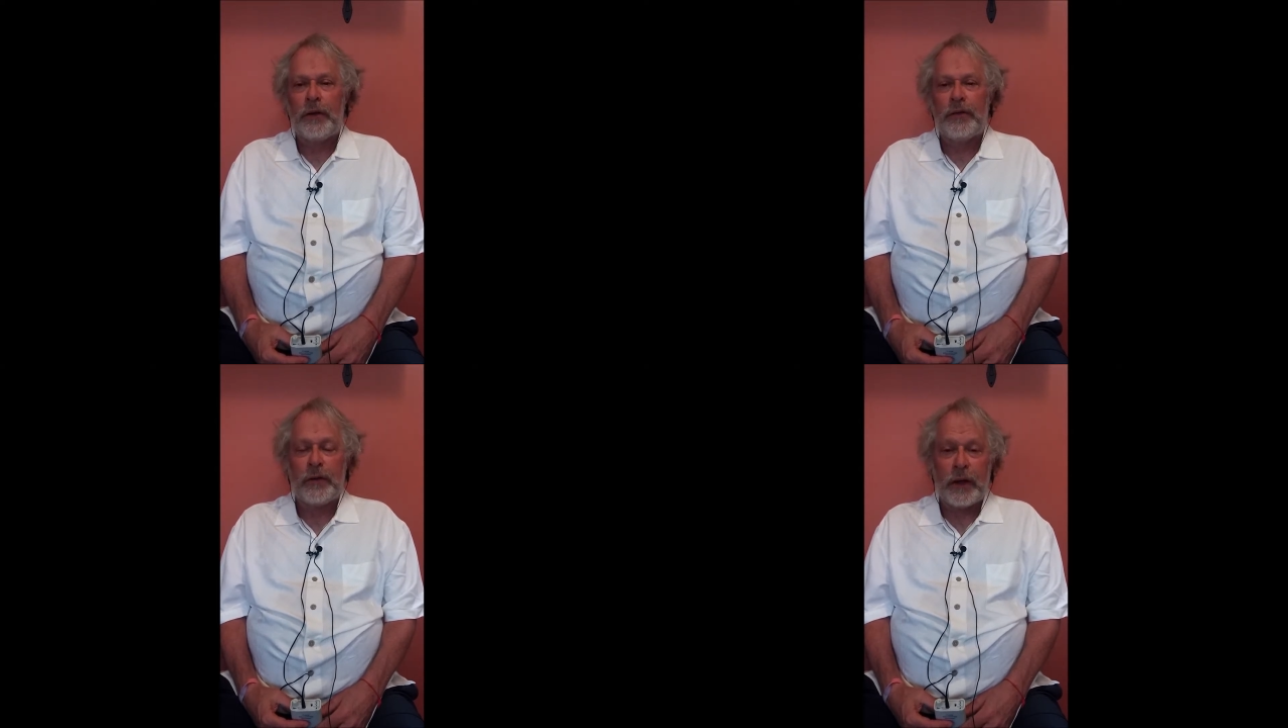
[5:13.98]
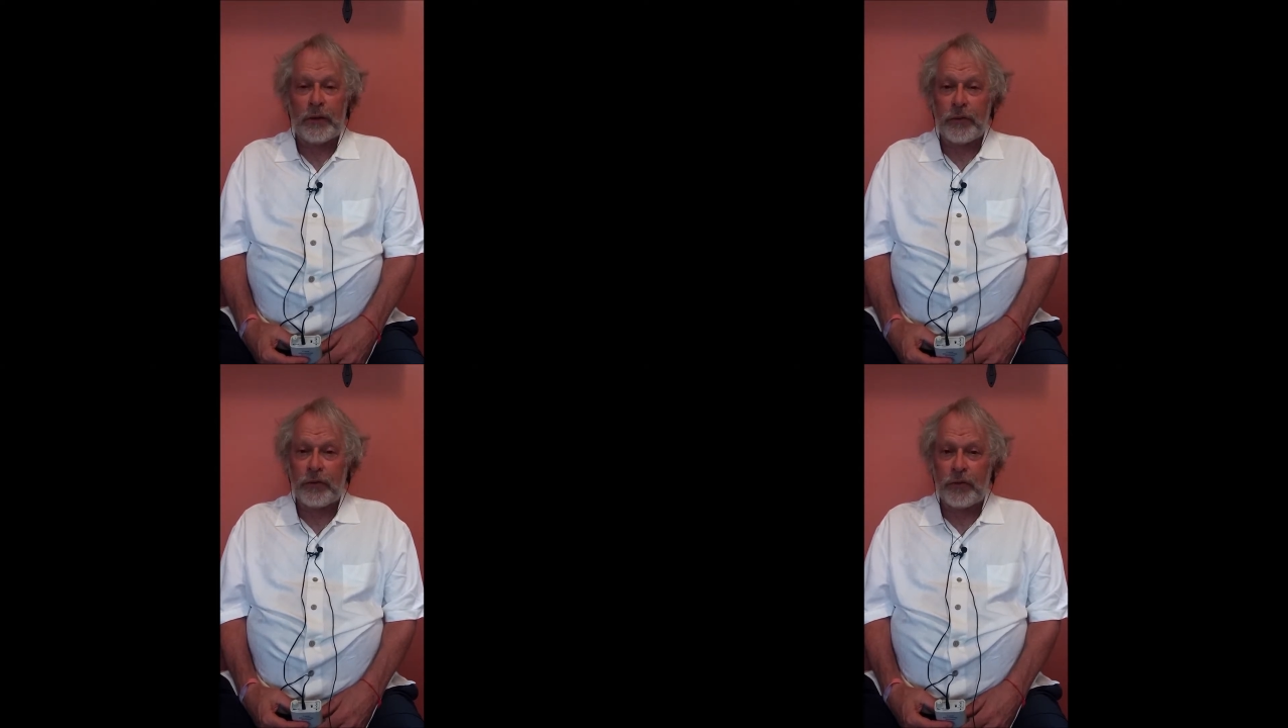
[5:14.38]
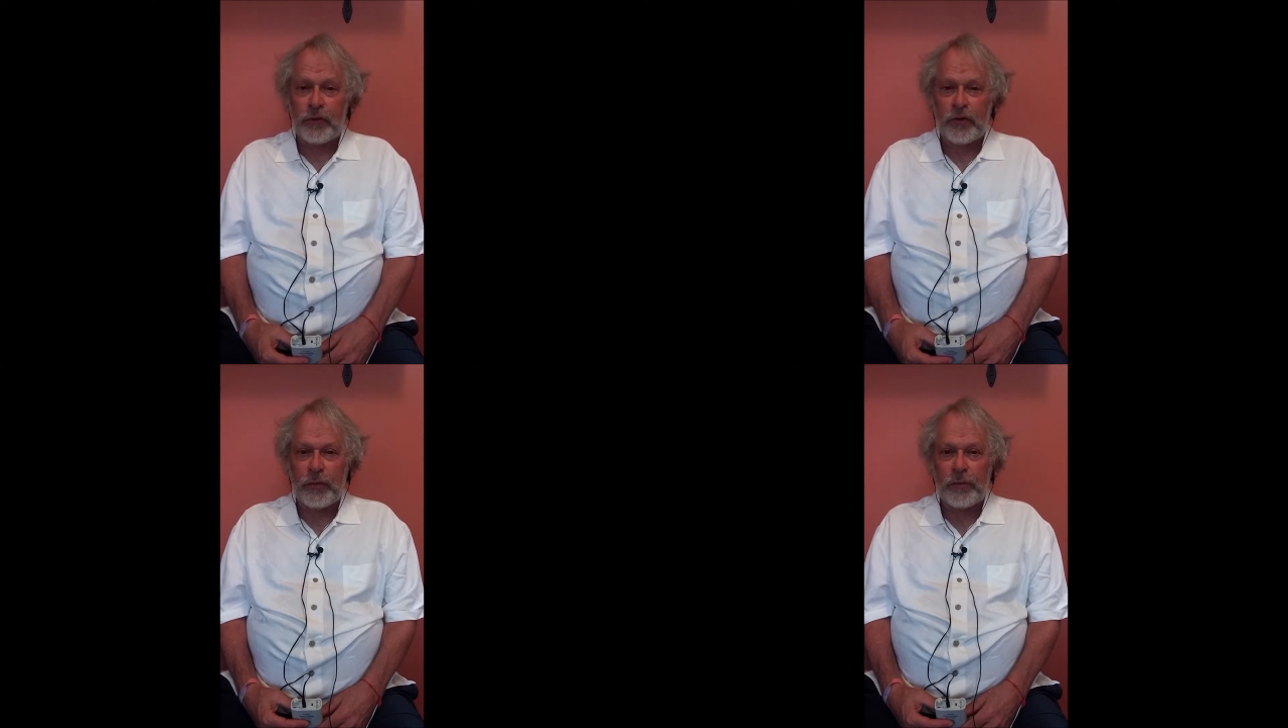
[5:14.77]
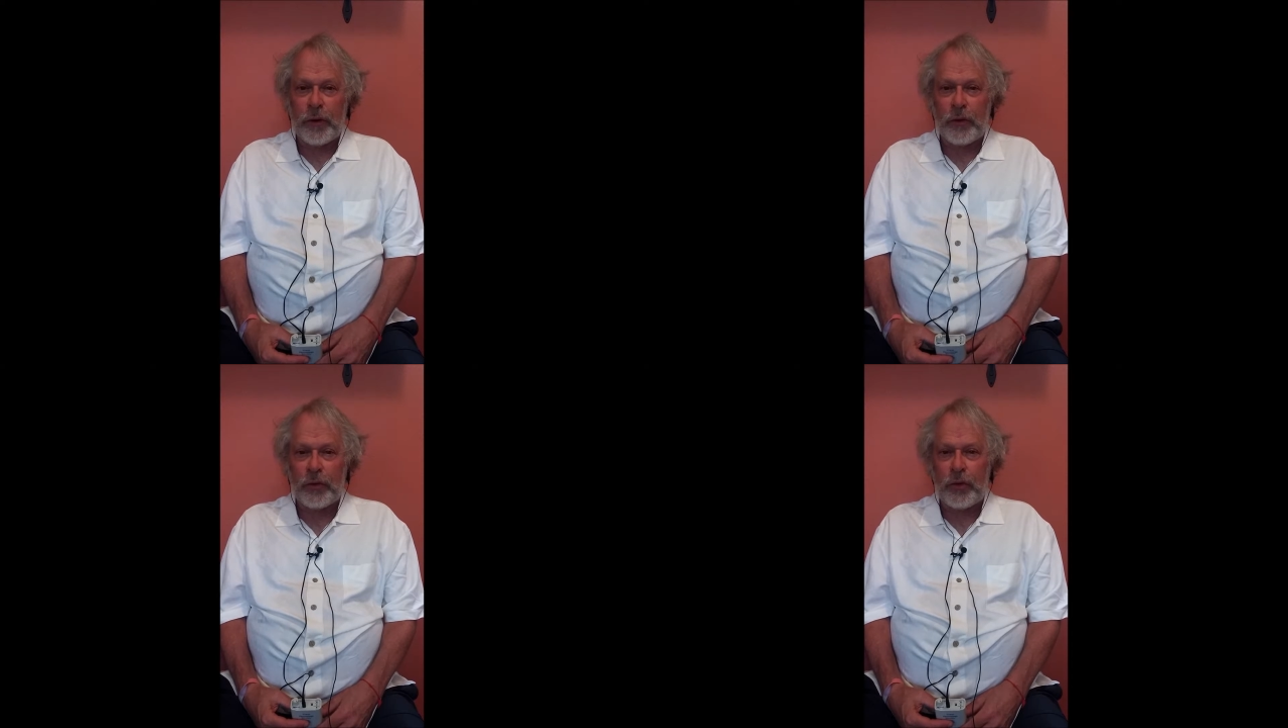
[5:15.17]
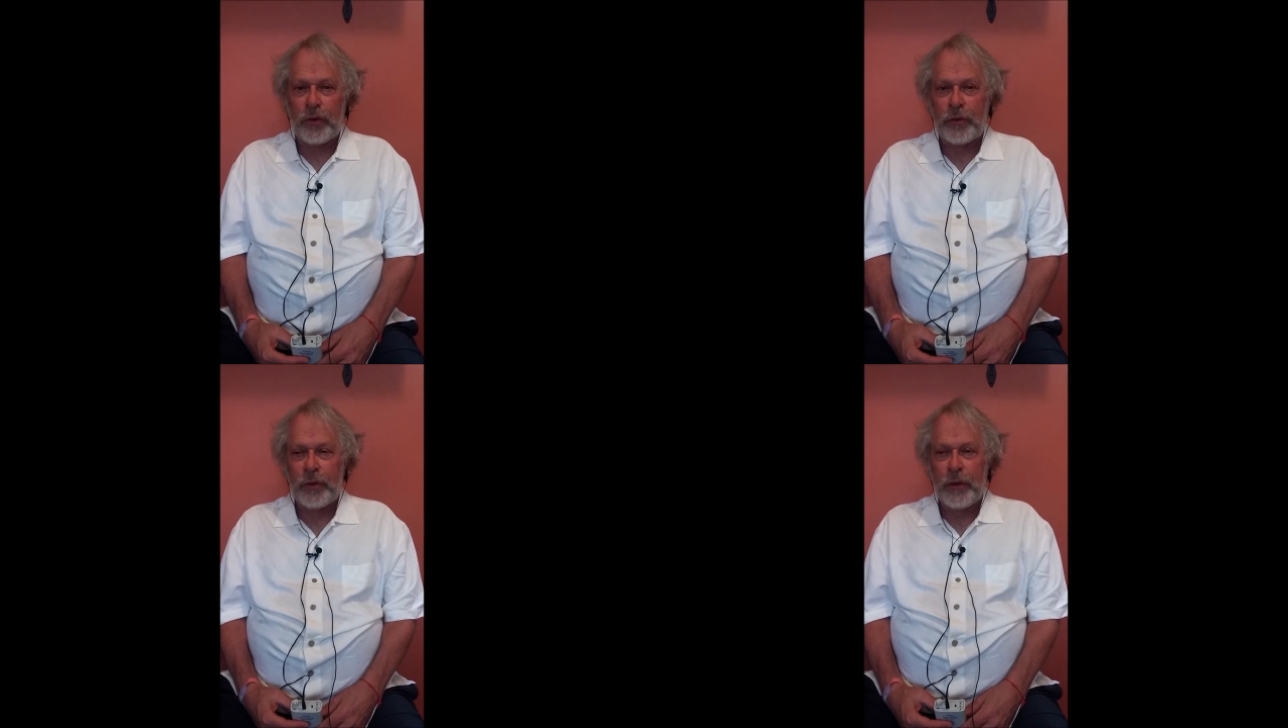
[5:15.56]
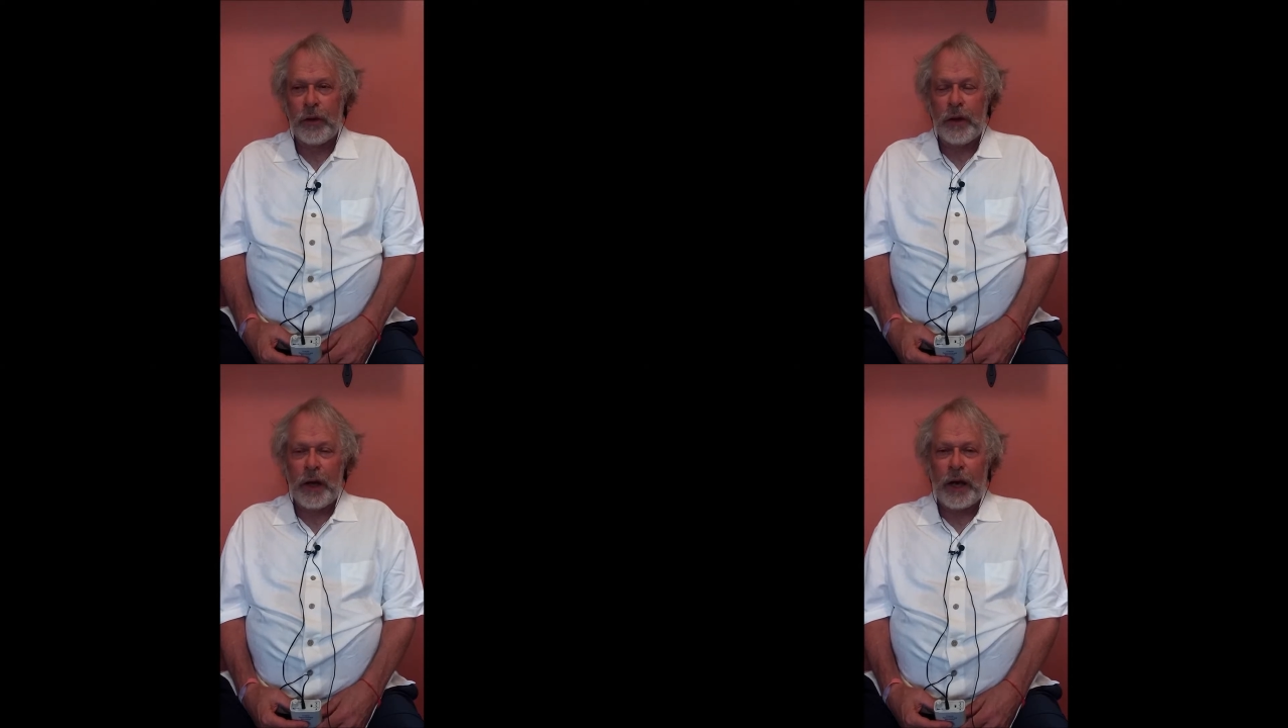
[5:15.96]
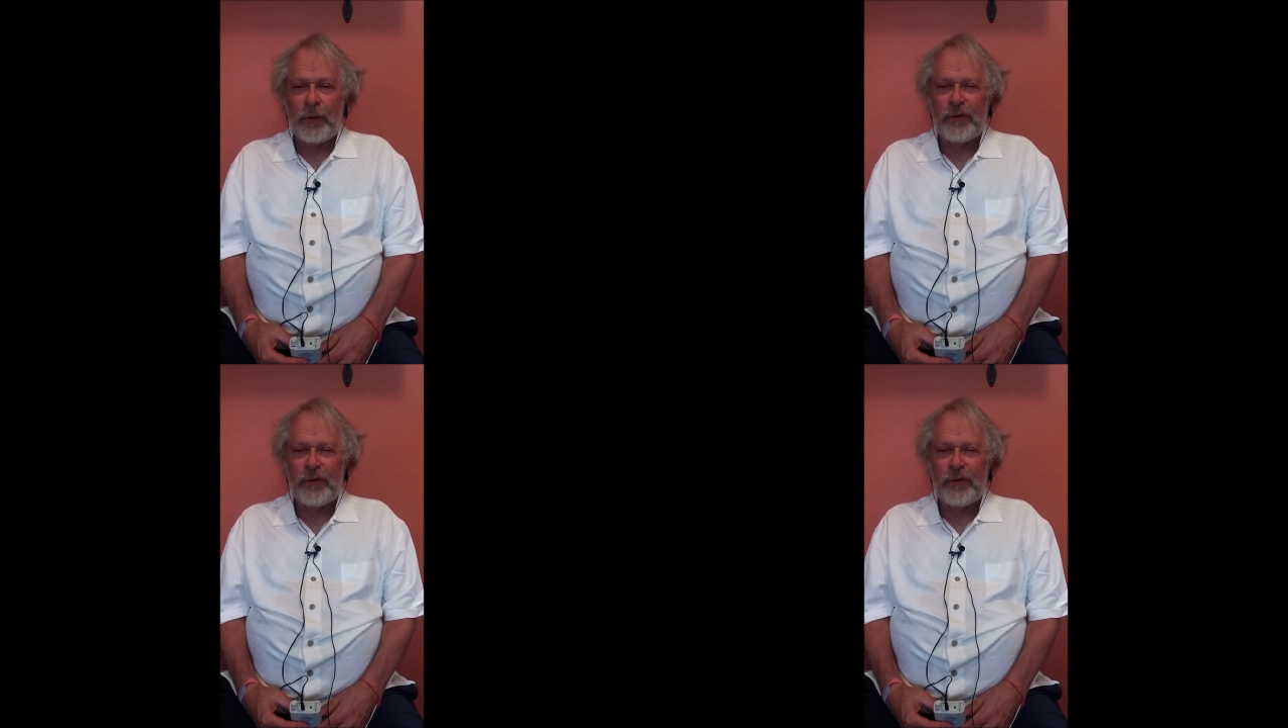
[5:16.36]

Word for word: There's a lot of research on both. I